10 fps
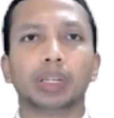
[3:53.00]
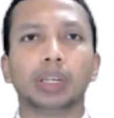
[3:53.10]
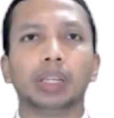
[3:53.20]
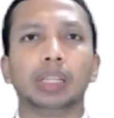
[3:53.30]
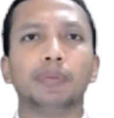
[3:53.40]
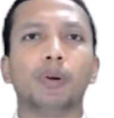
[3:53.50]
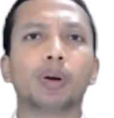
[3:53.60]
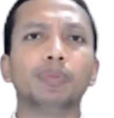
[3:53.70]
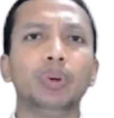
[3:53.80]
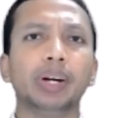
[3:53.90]
They
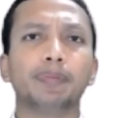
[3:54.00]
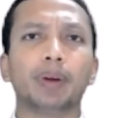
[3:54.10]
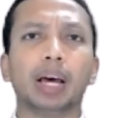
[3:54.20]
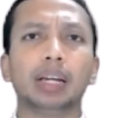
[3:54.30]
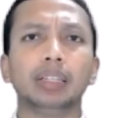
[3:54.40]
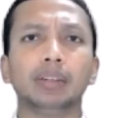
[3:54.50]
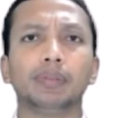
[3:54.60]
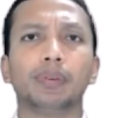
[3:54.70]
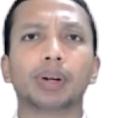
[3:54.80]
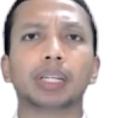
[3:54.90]
formulate plan
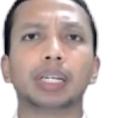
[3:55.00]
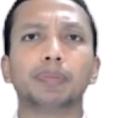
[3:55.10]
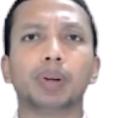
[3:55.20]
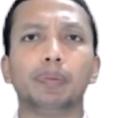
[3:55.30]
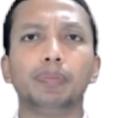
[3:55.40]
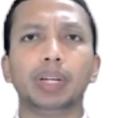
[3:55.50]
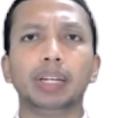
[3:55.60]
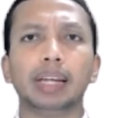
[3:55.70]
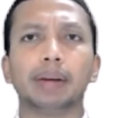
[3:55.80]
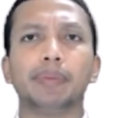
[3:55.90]
for the development
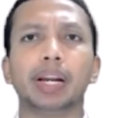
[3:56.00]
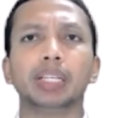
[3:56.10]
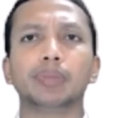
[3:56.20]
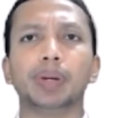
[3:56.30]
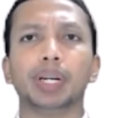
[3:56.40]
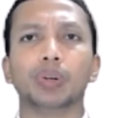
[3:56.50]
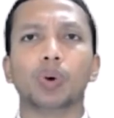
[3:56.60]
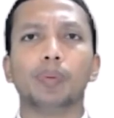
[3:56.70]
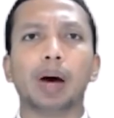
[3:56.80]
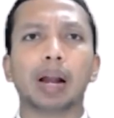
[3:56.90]
and management
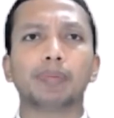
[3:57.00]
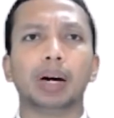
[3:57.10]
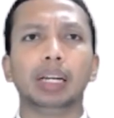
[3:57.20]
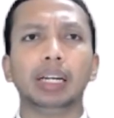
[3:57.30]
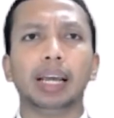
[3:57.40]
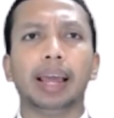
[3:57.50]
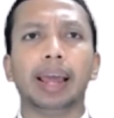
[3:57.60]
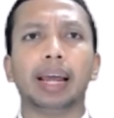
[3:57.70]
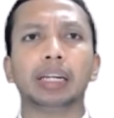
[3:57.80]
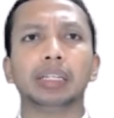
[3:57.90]
of urban
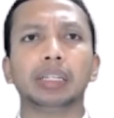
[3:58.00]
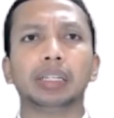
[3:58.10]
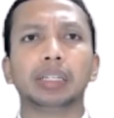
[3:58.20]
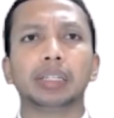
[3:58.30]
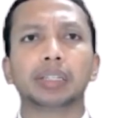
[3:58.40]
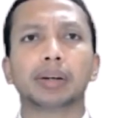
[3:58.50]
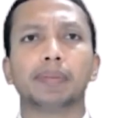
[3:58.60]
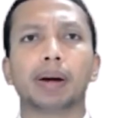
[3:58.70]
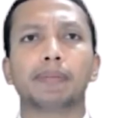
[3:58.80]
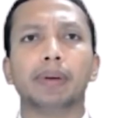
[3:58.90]
and
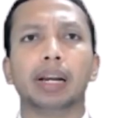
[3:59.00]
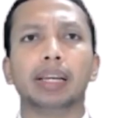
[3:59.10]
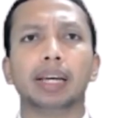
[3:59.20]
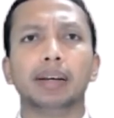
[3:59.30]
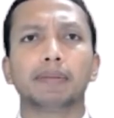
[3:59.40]
suburb area,